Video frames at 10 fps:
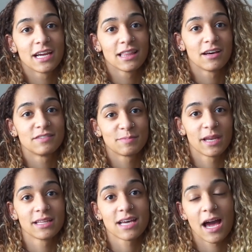love
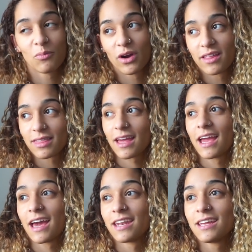spending time with,
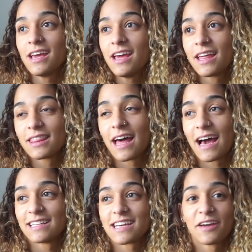and
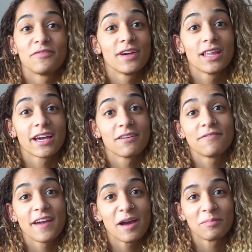that I feel like a
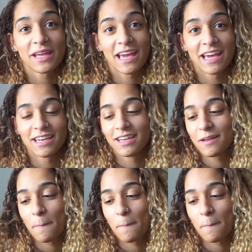family in.